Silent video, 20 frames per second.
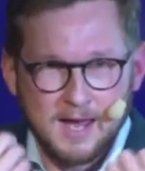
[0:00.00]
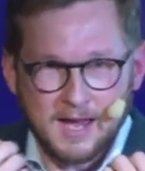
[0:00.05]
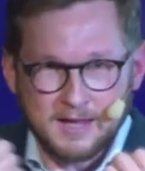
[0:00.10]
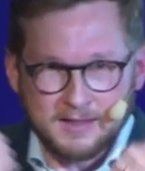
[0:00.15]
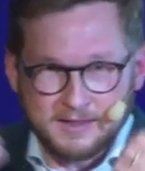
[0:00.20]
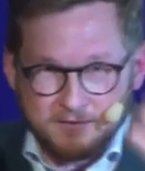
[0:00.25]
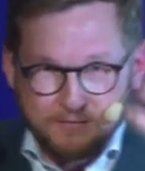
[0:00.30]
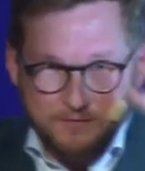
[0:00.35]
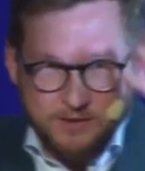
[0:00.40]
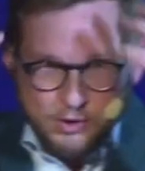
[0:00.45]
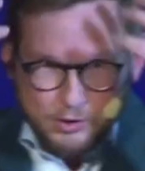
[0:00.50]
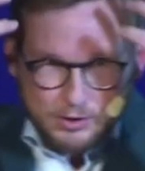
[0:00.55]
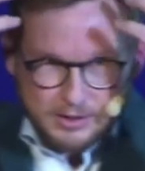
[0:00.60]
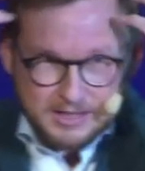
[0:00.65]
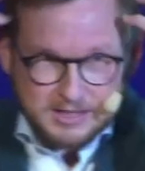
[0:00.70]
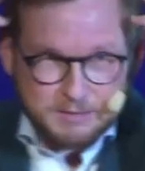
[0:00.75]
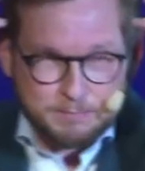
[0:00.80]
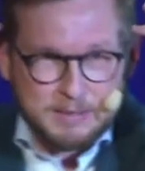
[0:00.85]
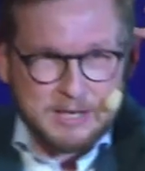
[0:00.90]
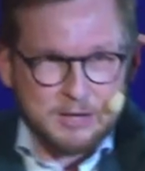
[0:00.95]
and the visual
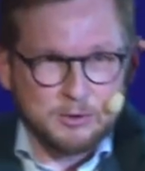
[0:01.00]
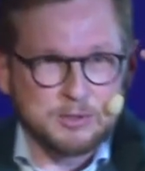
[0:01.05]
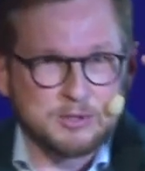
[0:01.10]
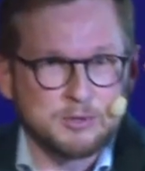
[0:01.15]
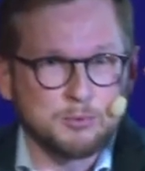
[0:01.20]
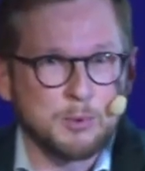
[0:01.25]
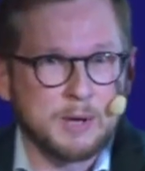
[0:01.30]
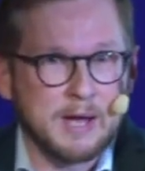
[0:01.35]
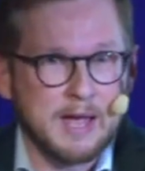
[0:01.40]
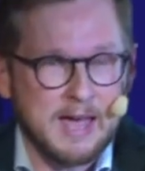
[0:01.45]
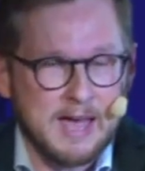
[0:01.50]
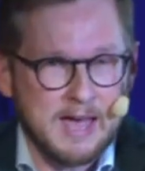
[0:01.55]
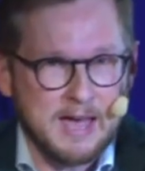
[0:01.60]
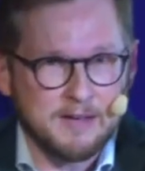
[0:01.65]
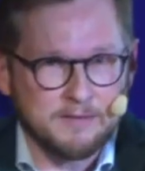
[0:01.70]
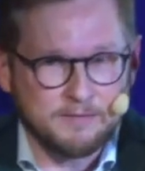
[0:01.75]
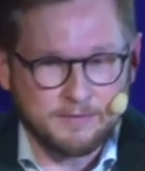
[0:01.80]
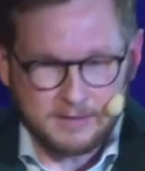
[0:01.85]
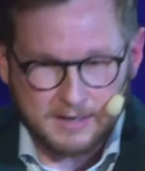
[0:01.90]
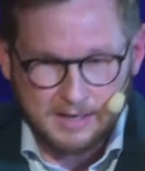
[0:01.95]
experience we
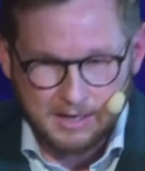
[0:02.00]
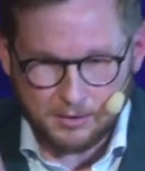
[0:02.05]
have in